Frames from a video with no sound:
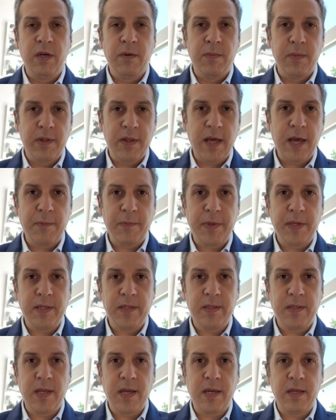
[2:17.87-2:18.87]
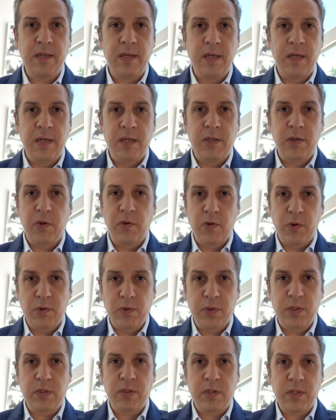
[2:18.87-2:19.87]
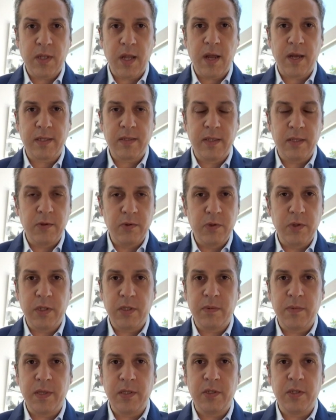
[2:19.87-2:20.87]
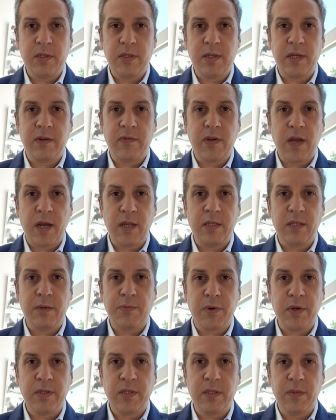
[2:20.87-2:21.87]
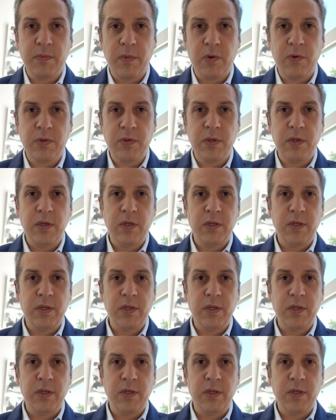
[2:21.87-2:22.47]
But that being said, you know, those stocks that you just mentioned that have gotten depressed the most,